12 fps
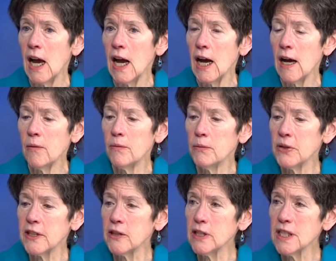Um, but
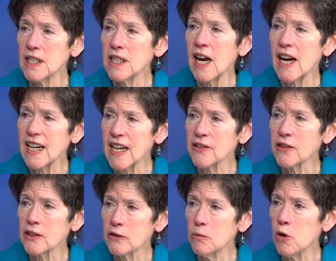there is not, at
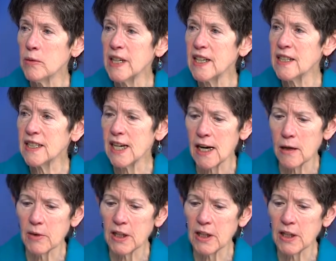this moment in time,